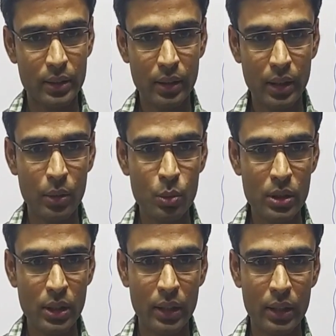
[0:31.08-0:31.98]
and you
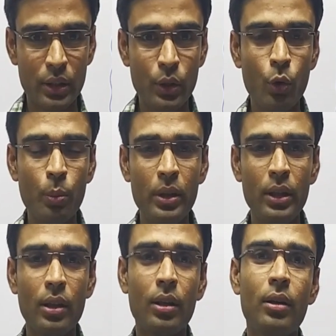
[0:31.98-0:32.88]
say give
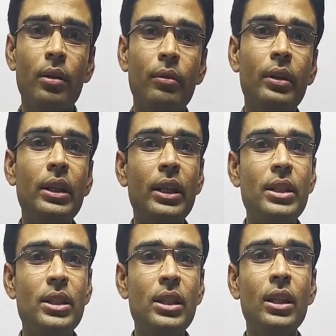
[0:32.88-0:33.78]
me a 1
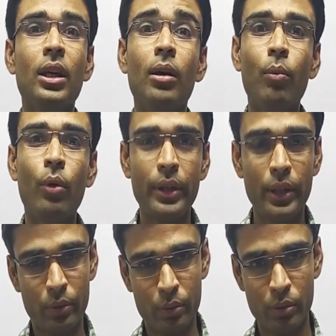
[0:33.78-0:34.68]
kg
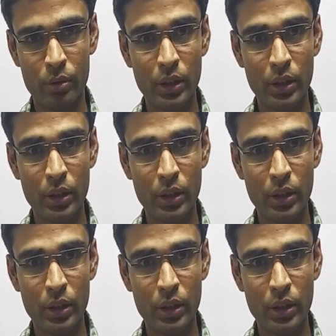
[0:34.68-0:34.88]
potato.